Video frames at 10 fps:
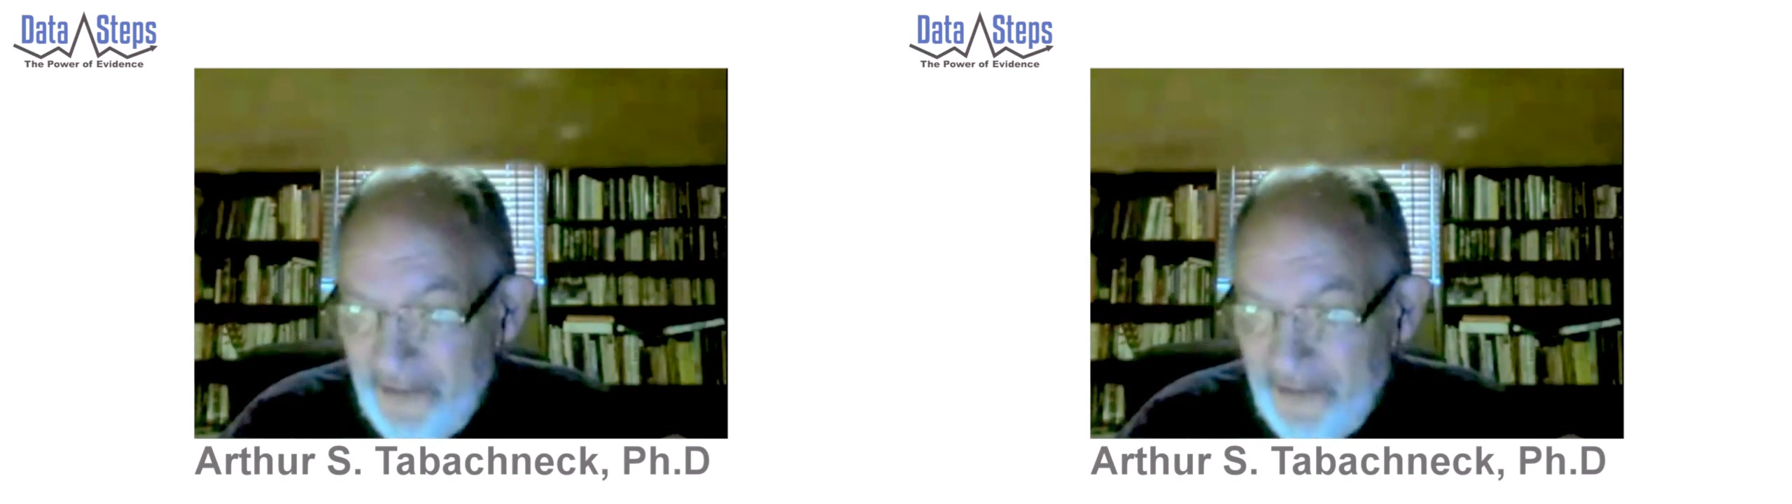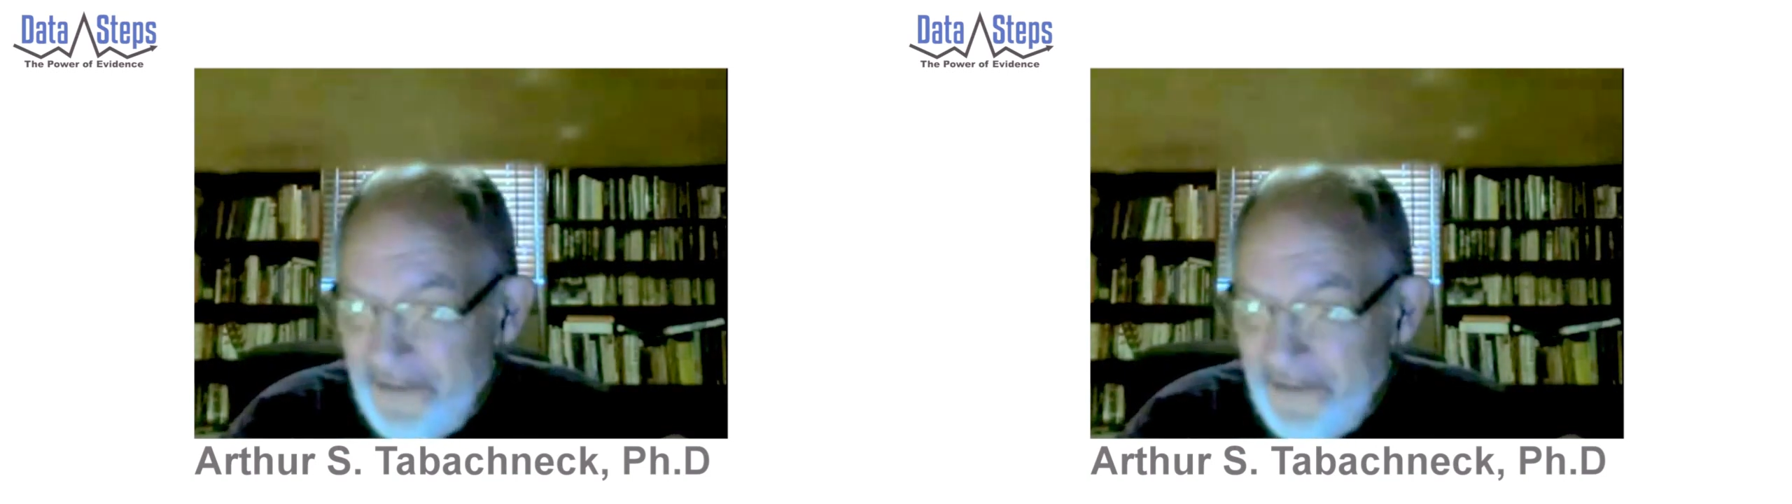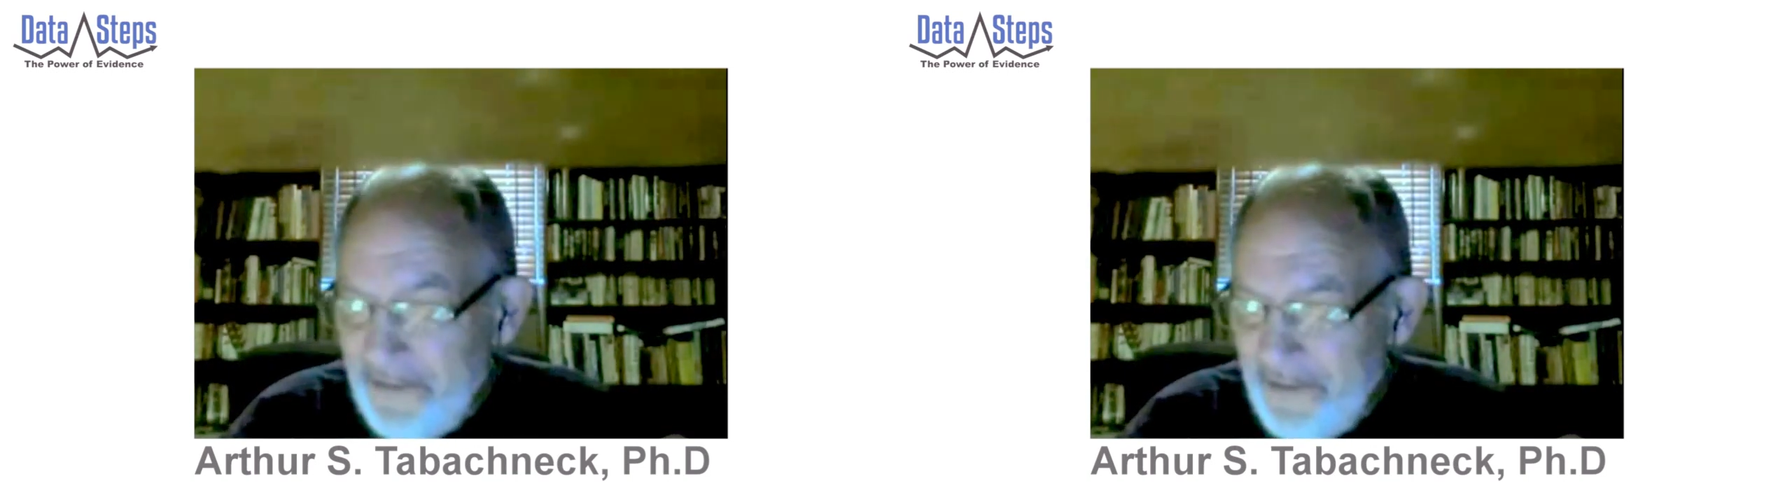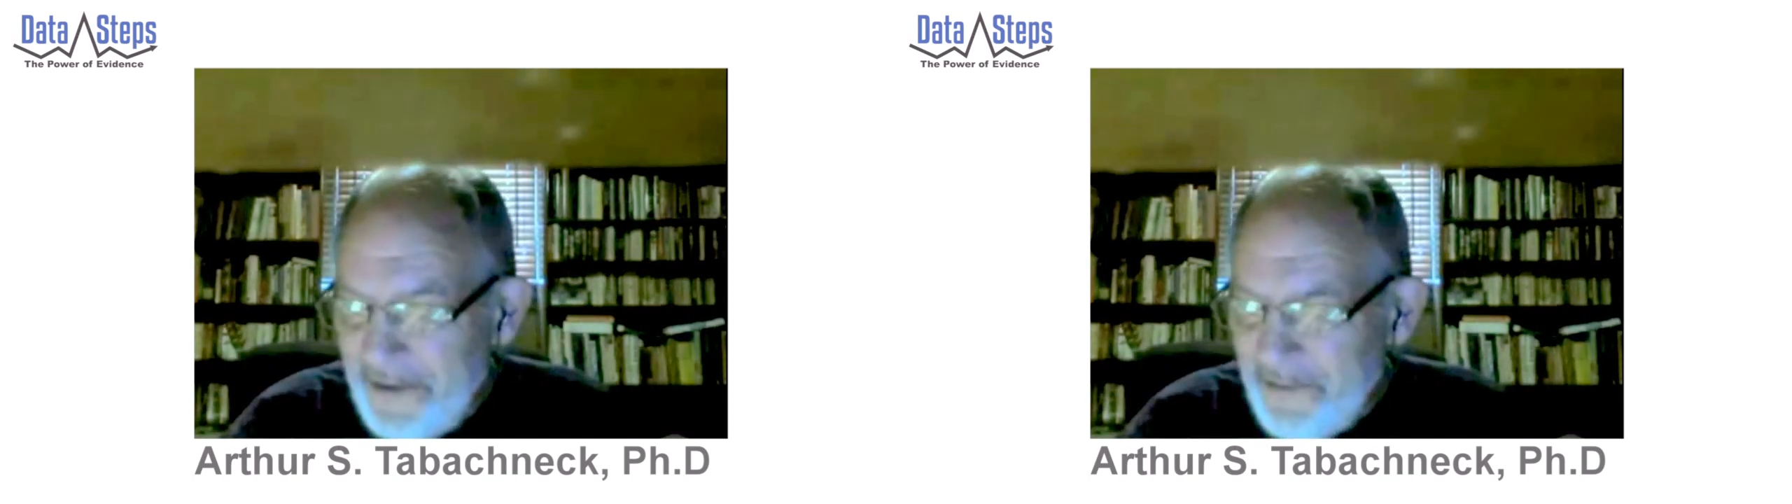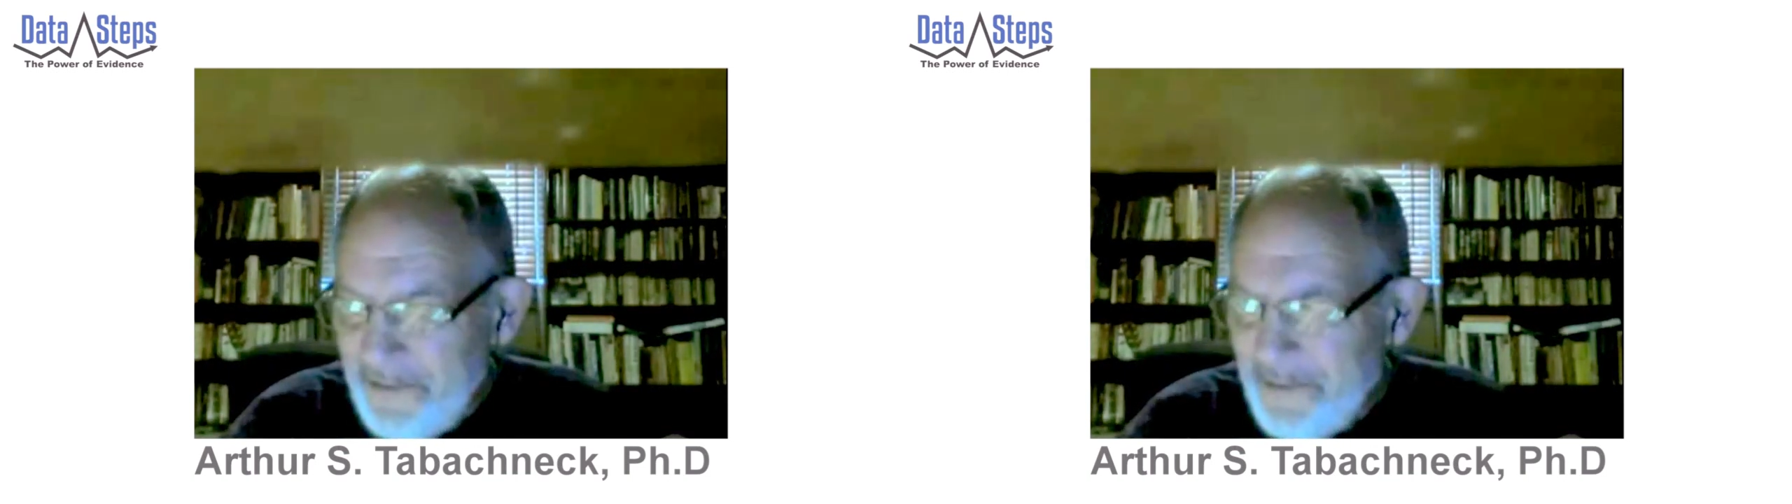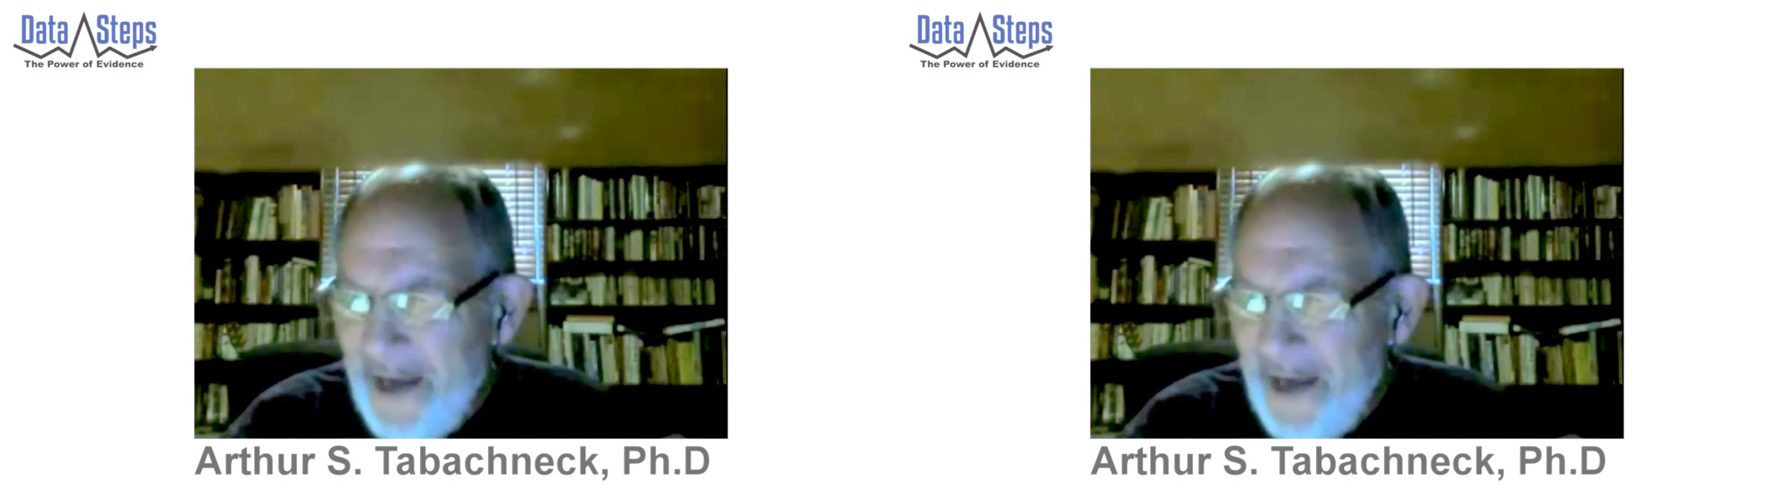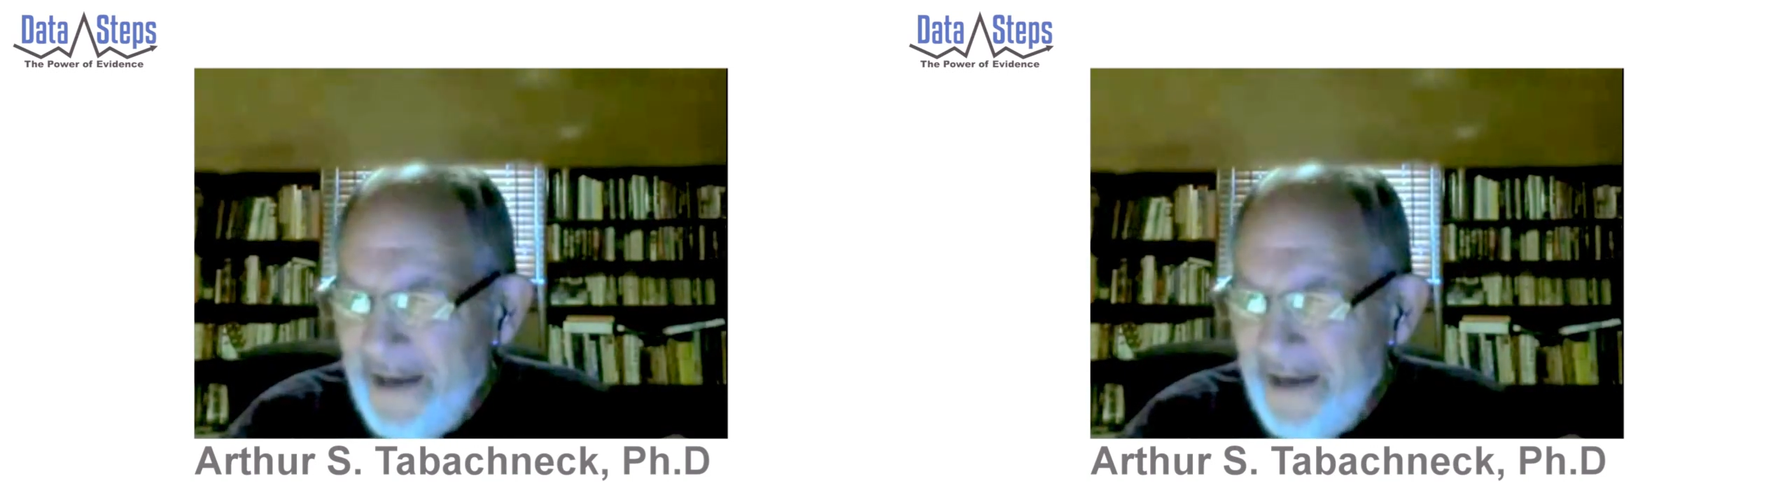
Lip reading: was